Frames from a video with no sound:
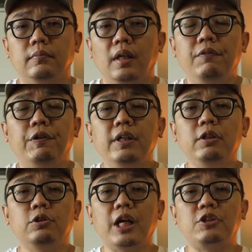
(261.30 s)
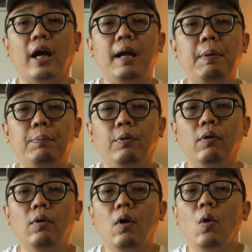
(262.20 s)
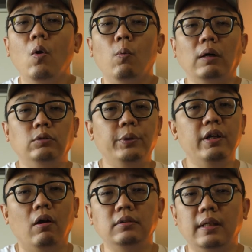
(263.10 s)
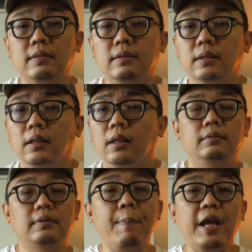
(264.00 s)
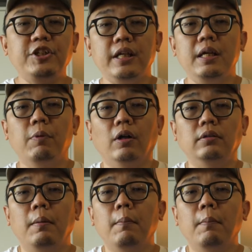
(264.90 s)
If you need to charge your iPad Pro while doing all this, the Magic Keyboard